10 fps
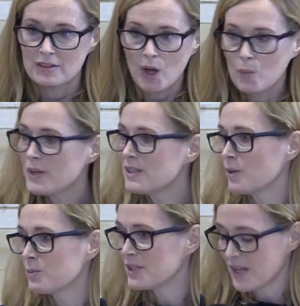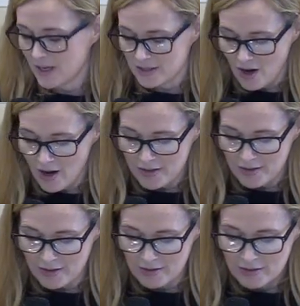And we don't pretend
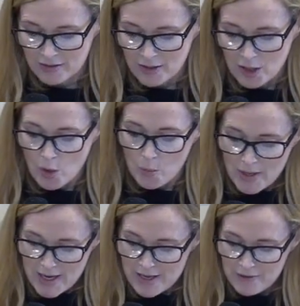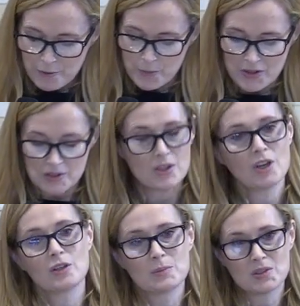either. We live with the
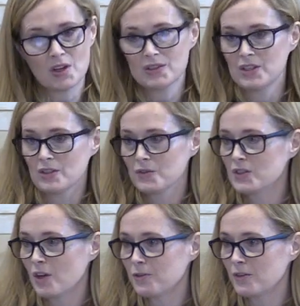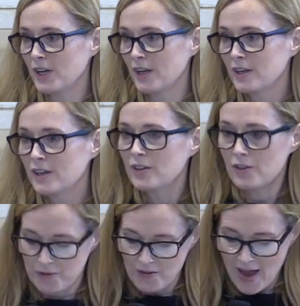circumstances of suffering,
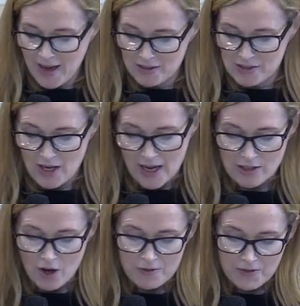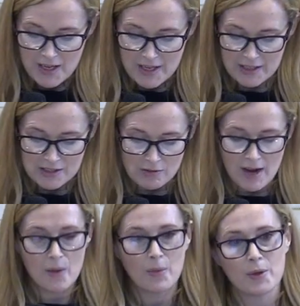the facts, and our feelings
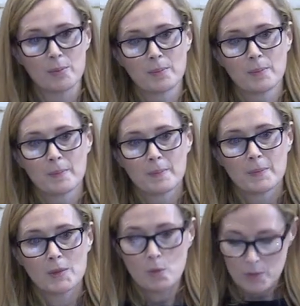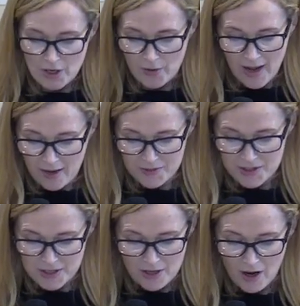around them. We don't have
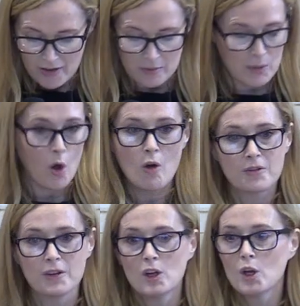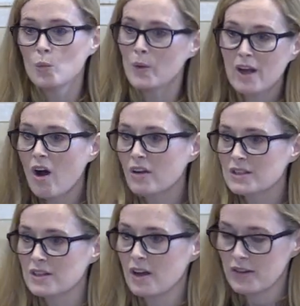to deny them, and often we can't
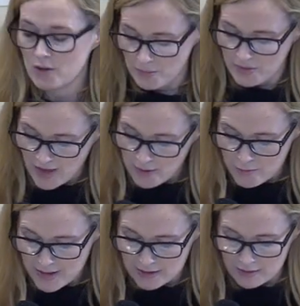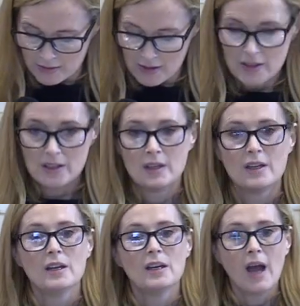deny them. They're real,
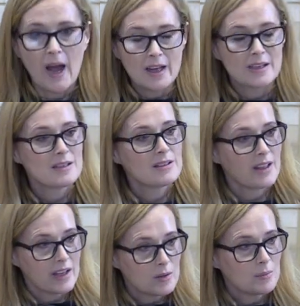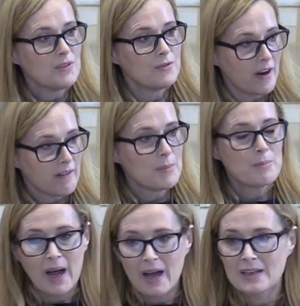and they can be very
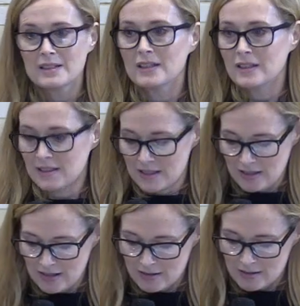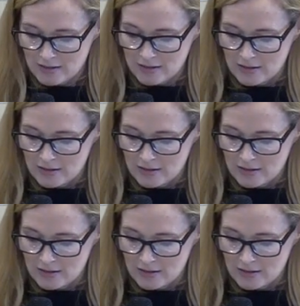bad indeed.